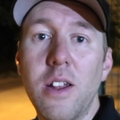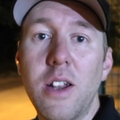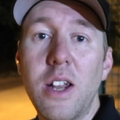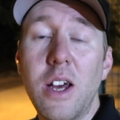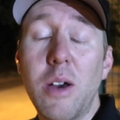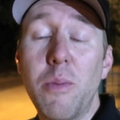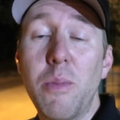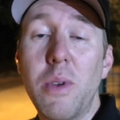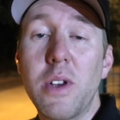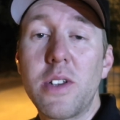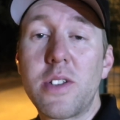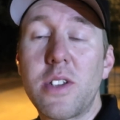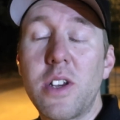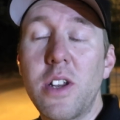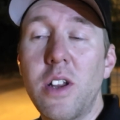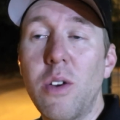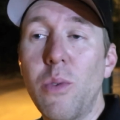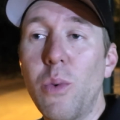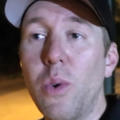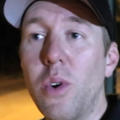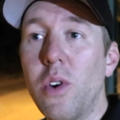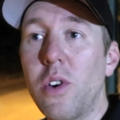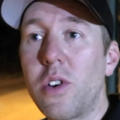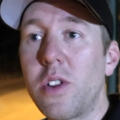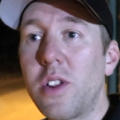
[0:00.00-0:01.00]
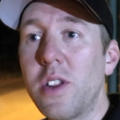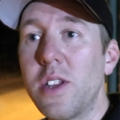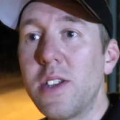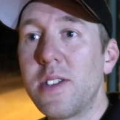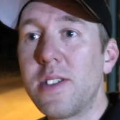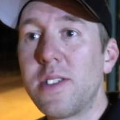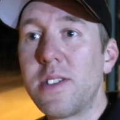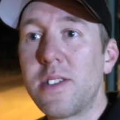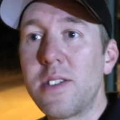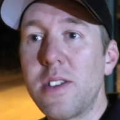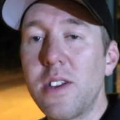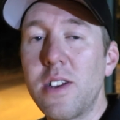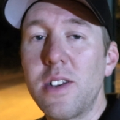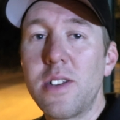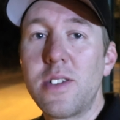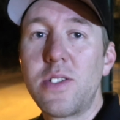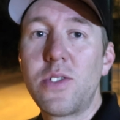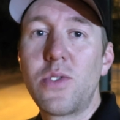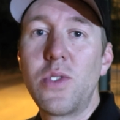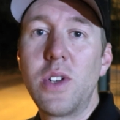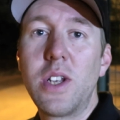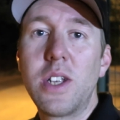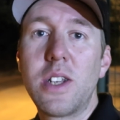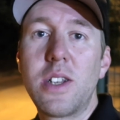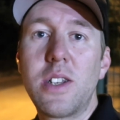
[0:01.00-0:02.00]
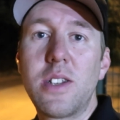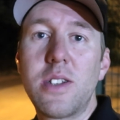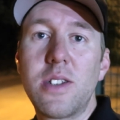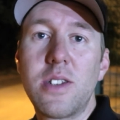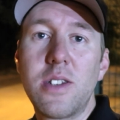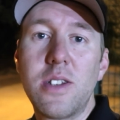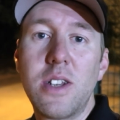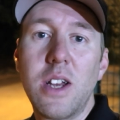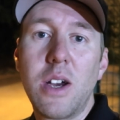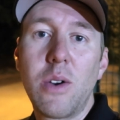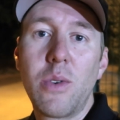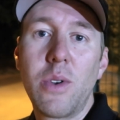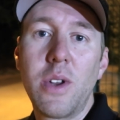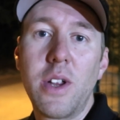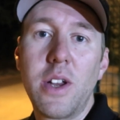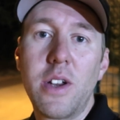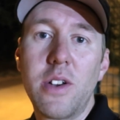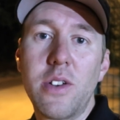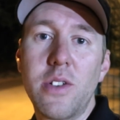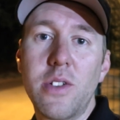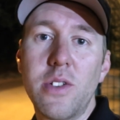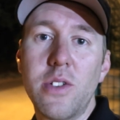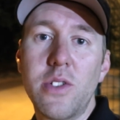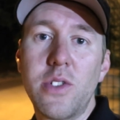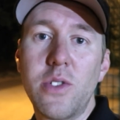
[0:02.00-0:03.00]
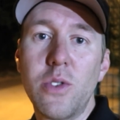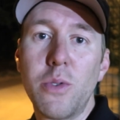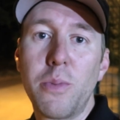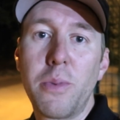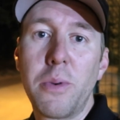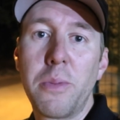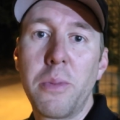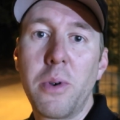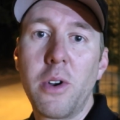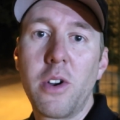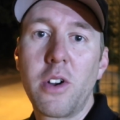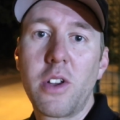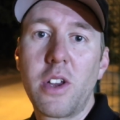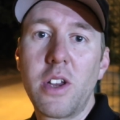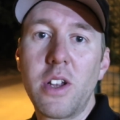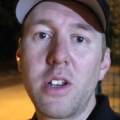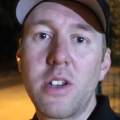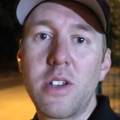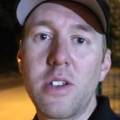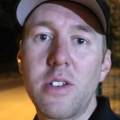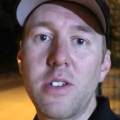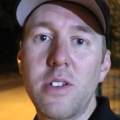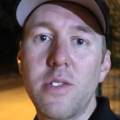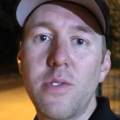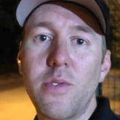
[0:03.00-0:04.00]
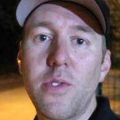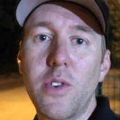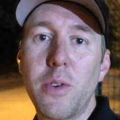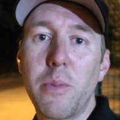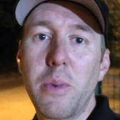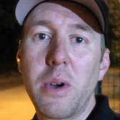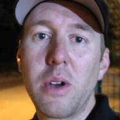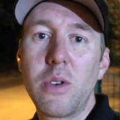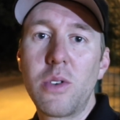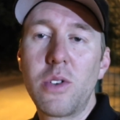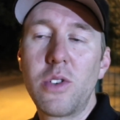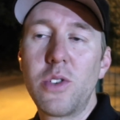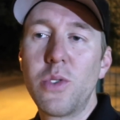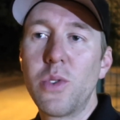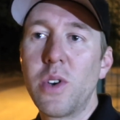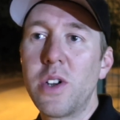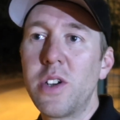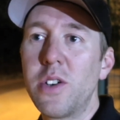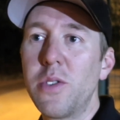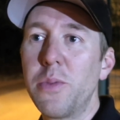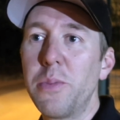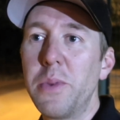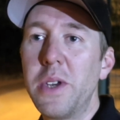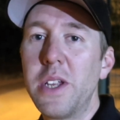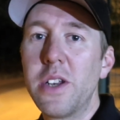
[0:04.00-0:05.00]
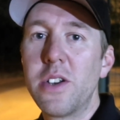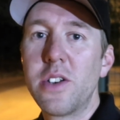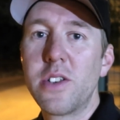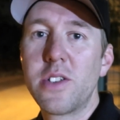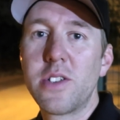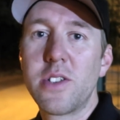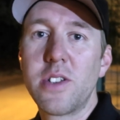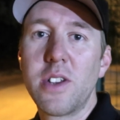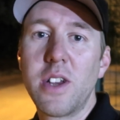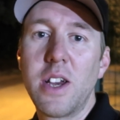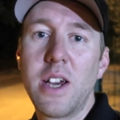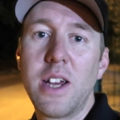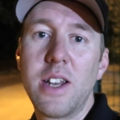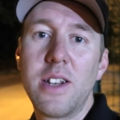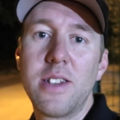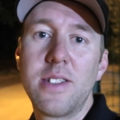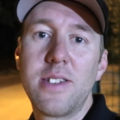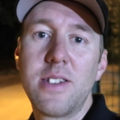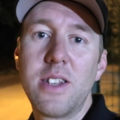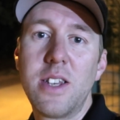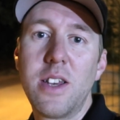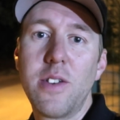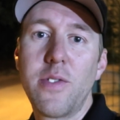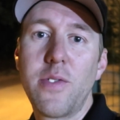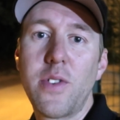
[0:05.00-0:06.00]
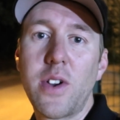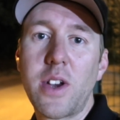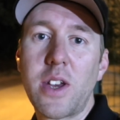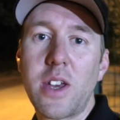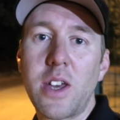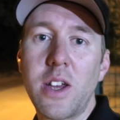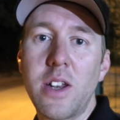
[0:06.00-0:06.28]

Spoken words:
Now I'm just gonna walk this street down here to the supermarket for about 200 meters and see if I